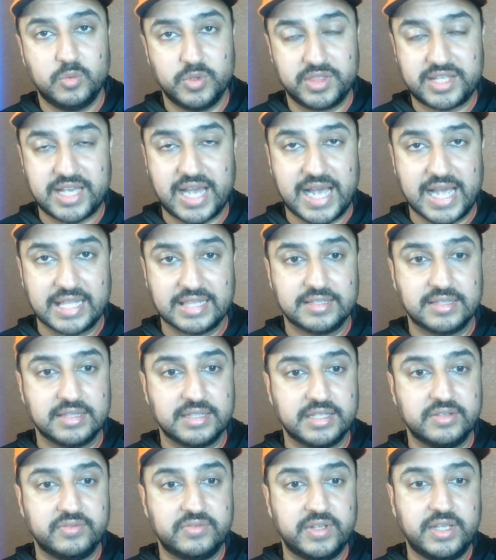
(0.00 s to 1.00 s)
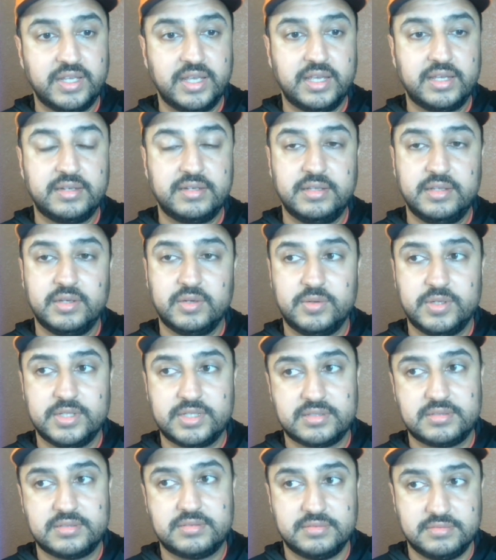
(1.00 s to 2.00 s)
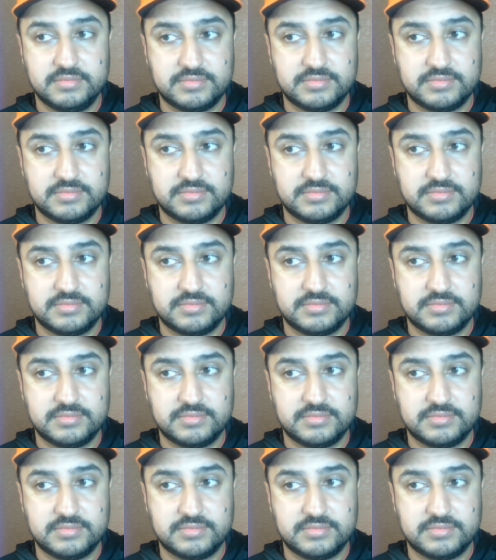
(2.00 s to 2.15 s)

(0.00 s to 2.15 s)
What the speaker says: with Kylan leaving. And, it